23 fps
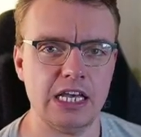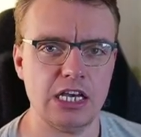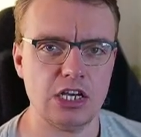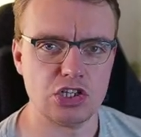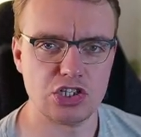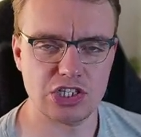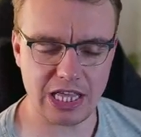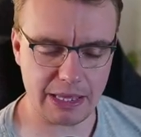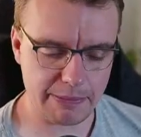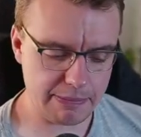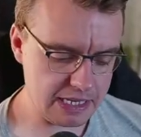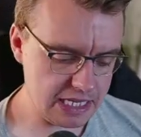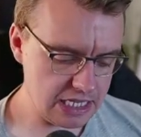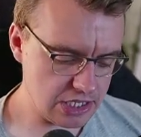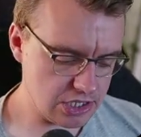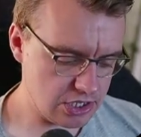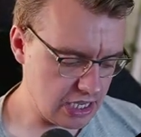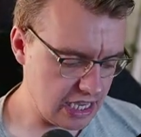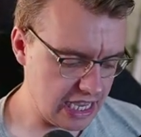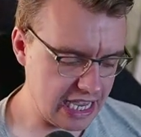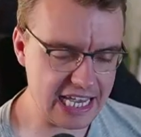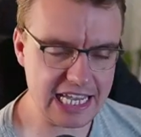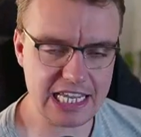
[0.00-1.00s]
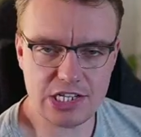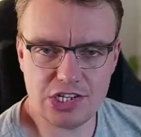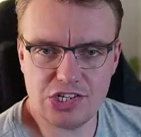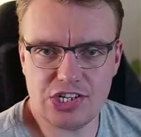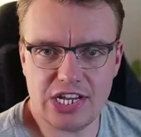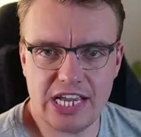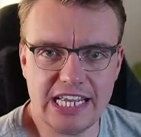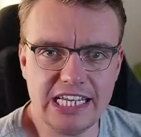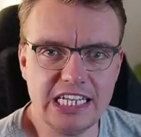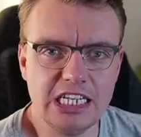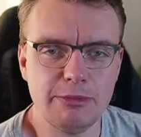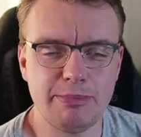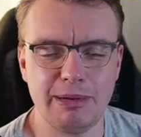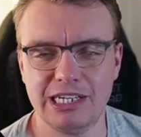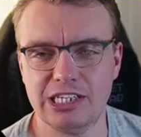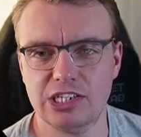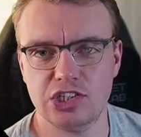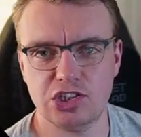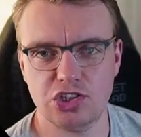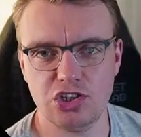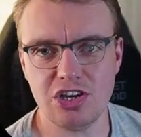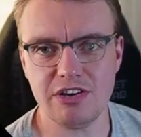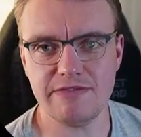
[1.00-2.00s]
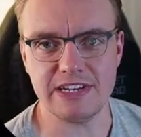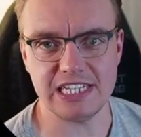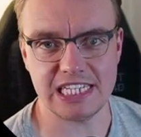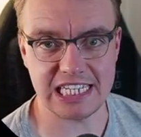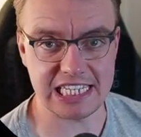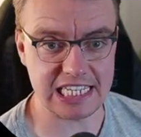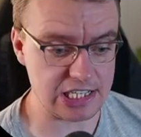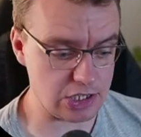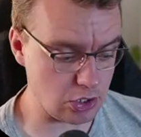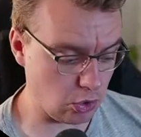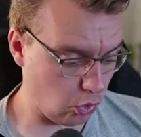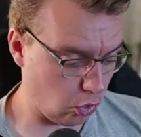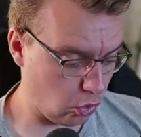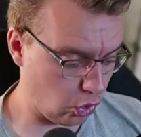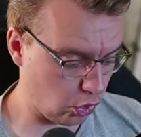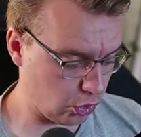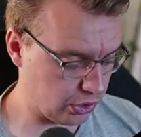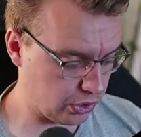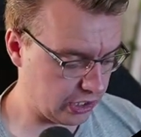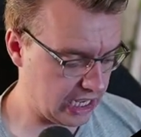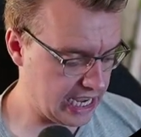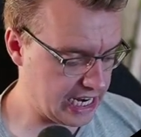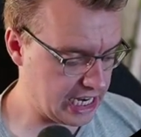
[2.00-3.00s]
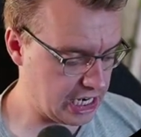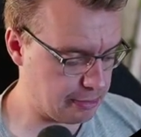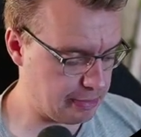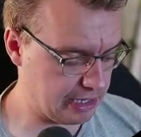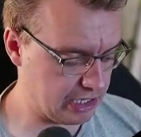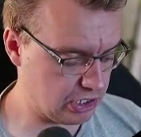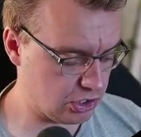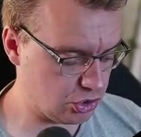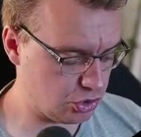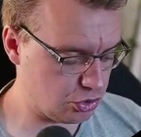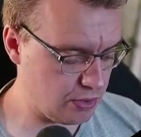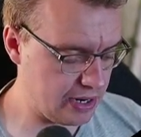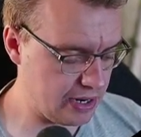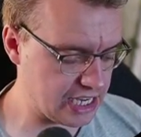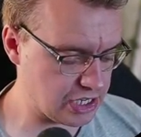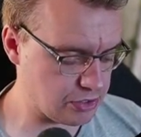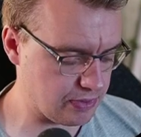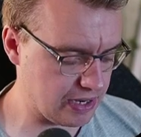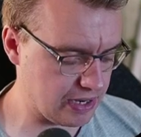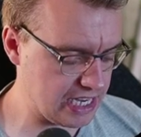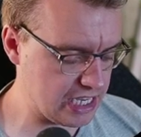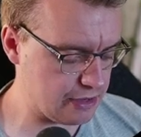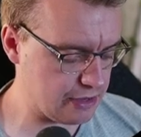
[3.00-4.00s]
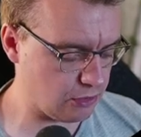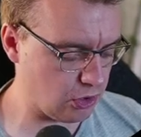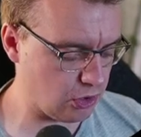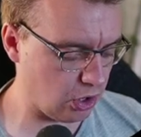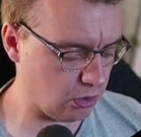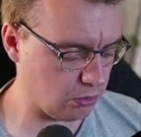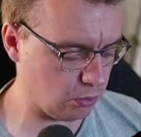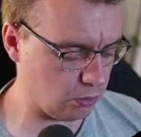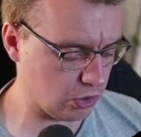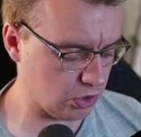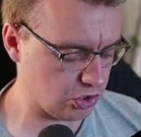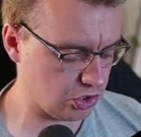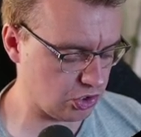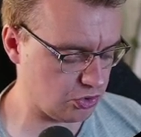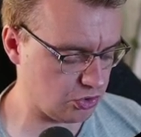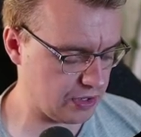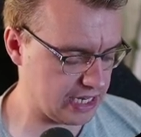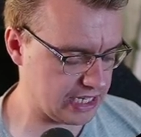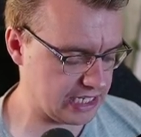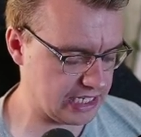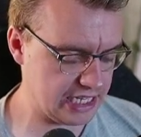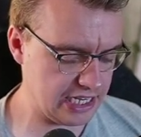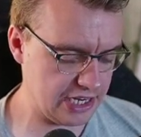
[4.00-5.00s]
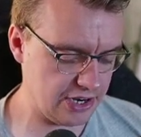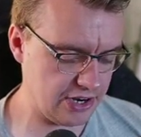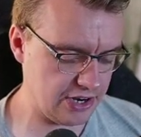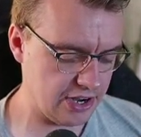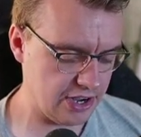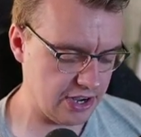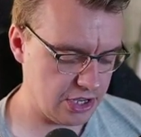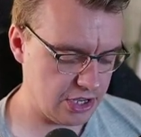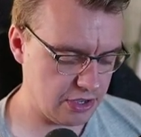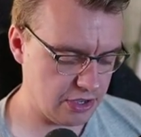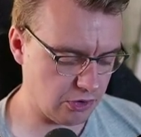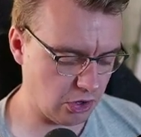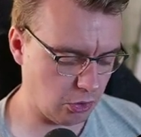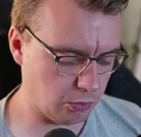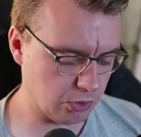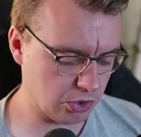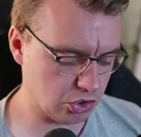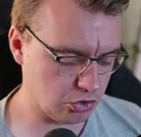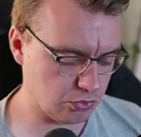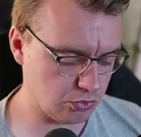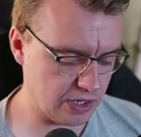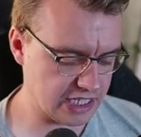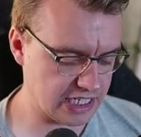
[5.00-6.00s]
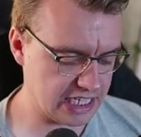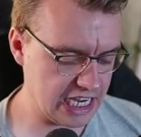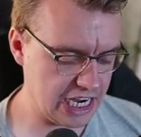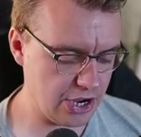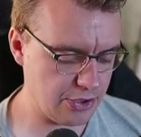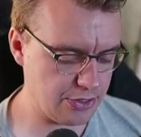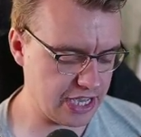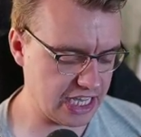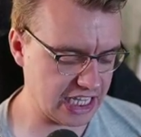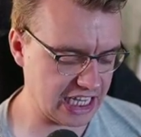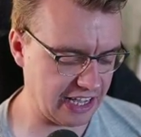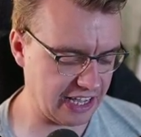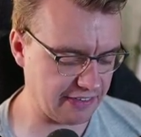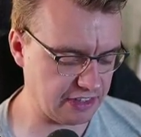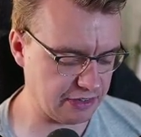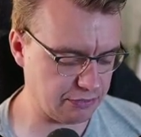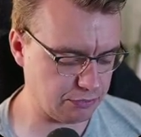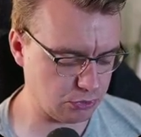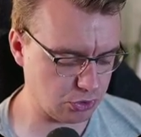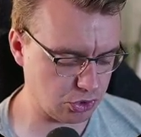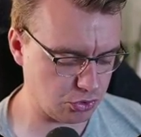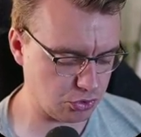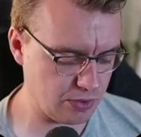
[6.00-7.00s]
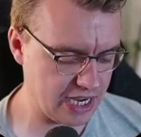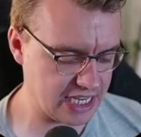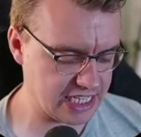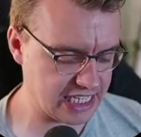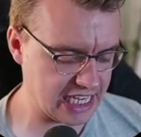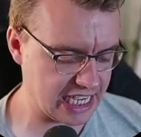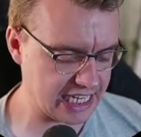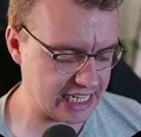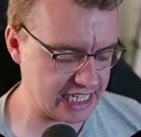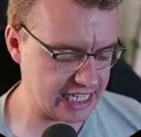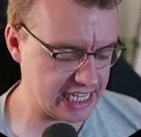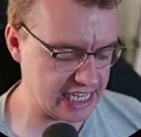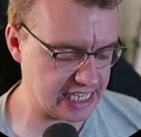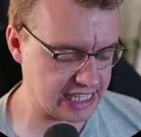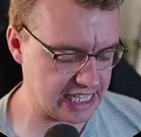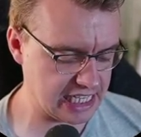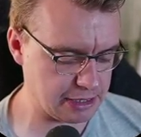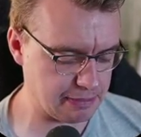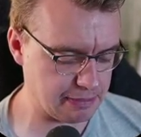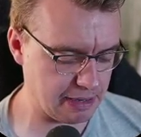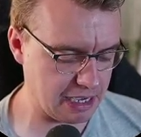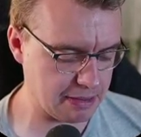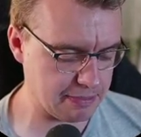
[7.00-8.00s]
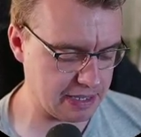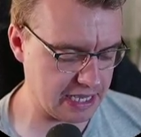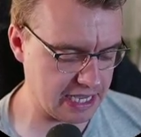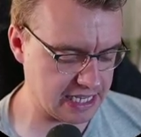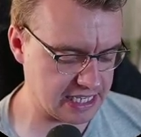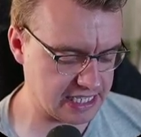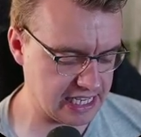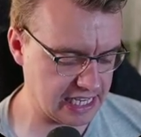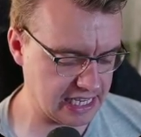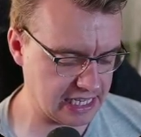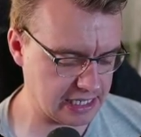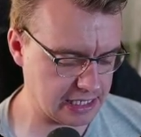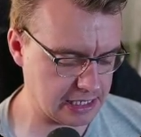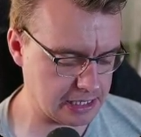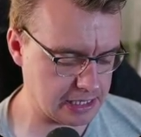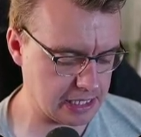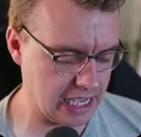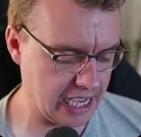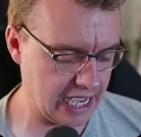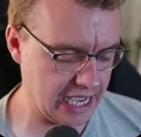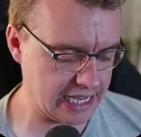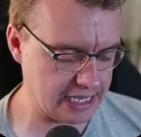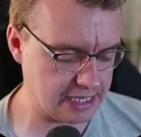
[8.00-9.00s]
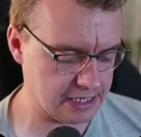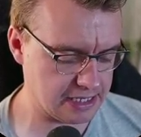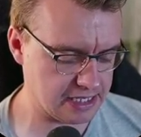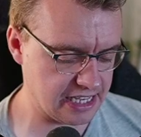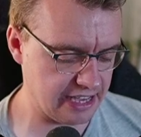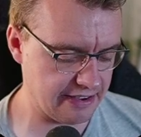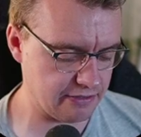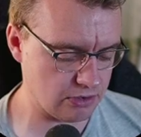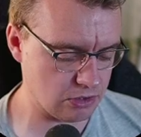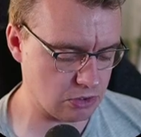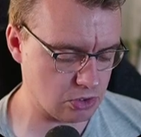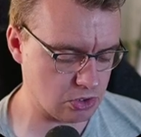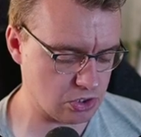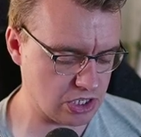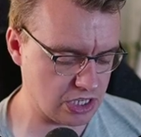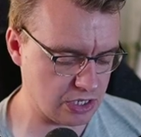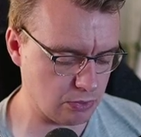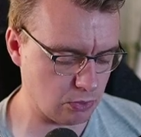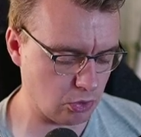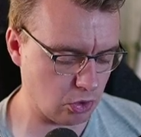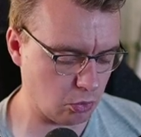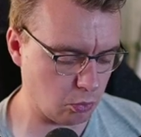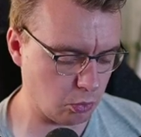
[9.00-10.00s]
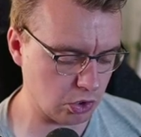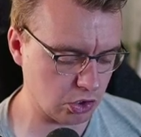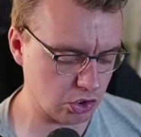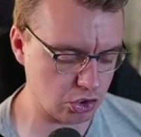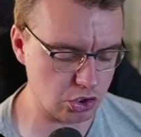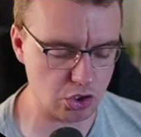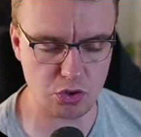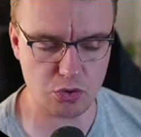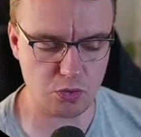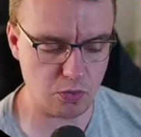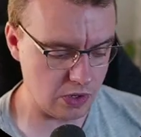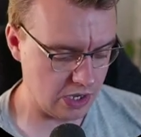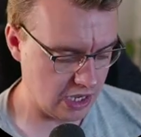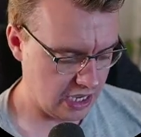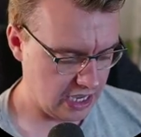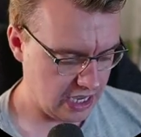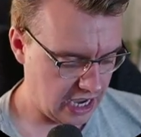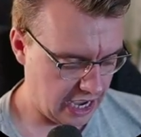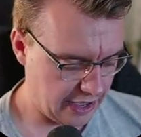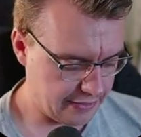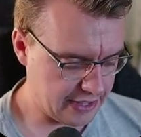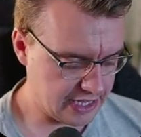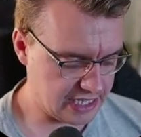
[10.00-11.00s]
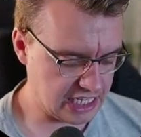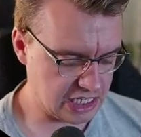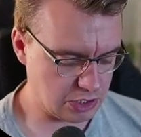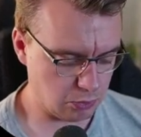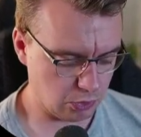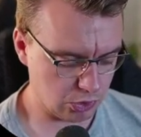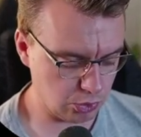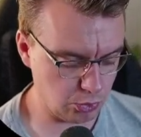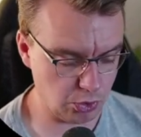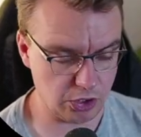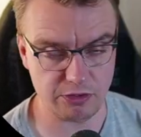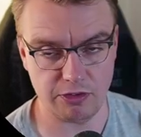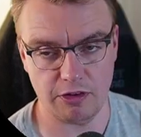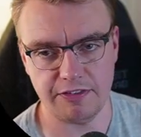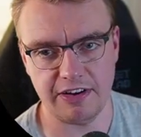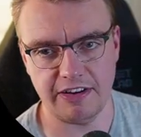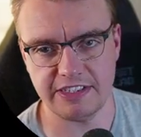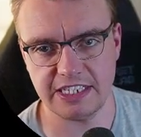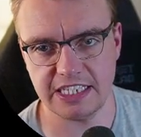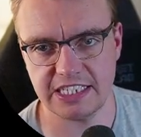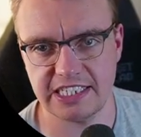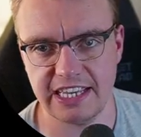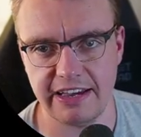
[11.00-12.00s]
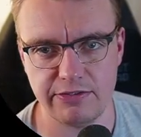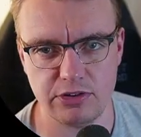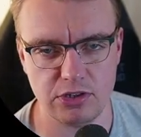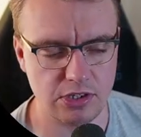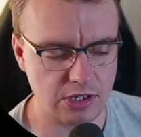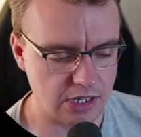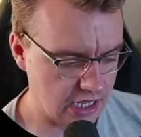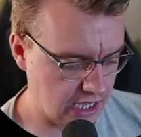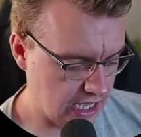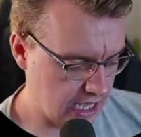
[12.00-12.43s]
So that means each independent service is its own independent trace, right? You've got one trace here, you've got one trace here, they'll have different trace IDs. This might be 697012, and this is 1, 2, 3, 4, 5, 6, 7.